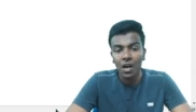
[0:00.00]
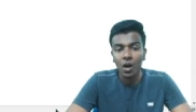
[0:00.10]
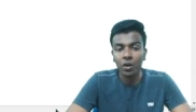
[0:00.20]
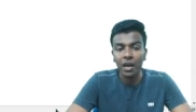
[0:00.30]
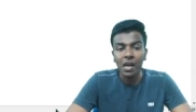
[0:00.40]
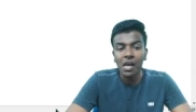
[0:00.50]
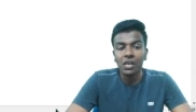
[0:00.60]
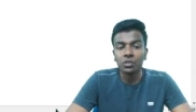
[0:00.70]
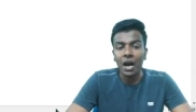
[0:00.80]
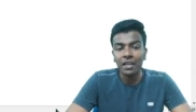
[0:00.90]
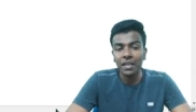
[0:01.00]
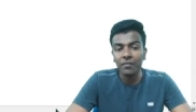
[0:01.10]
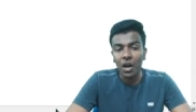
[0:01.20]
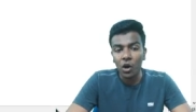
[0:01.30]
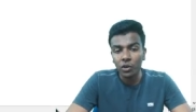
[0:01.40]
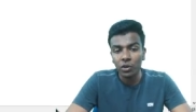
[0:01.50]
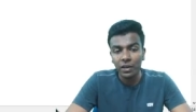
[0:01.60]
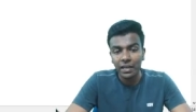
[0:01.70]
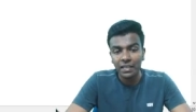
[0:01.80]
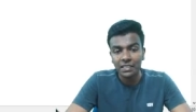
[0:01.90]
Okay, so and then we are going to
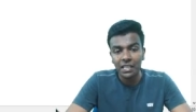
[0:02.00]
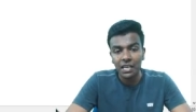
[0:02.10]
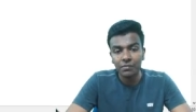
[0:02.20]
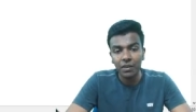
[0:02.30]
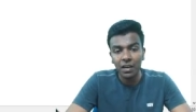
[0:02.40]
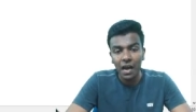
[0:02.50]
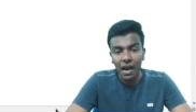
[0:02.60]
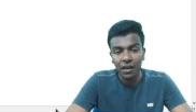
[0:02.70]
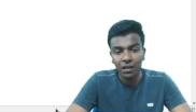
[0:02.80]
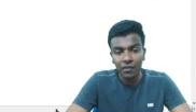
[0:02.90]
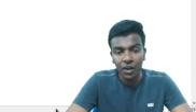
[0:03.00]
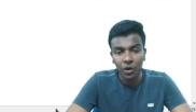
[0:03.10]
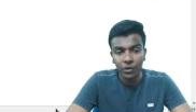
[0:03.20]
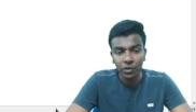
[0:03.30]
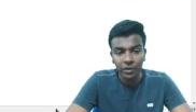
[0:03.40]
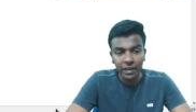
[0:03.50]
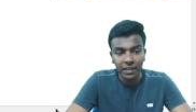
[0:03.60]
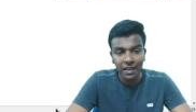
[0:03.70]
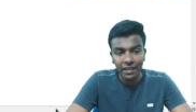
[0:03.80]
read the CSV, and we are going to read that